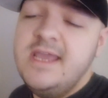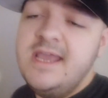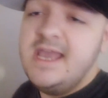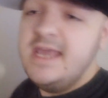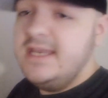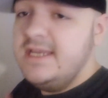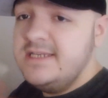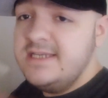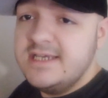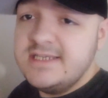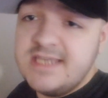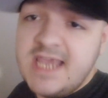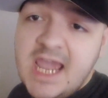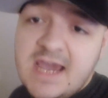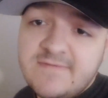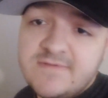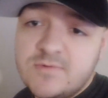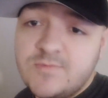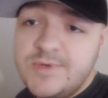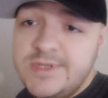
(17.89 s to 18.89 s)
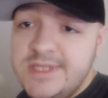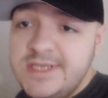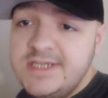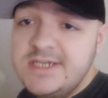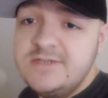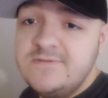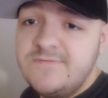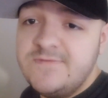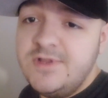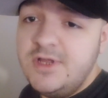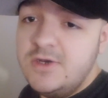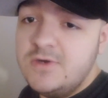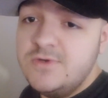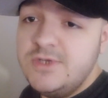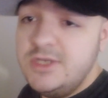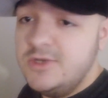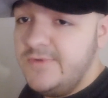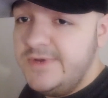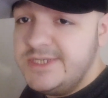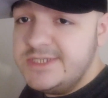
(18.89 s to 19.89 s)
and he does have a really good flow,
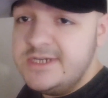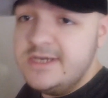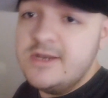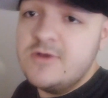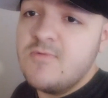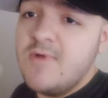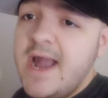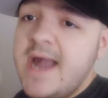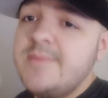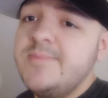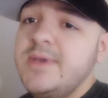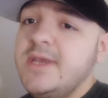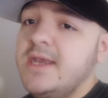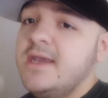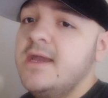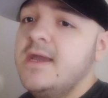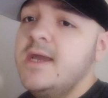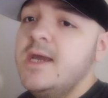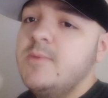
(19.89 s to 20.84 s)
you know, he's good at rapping.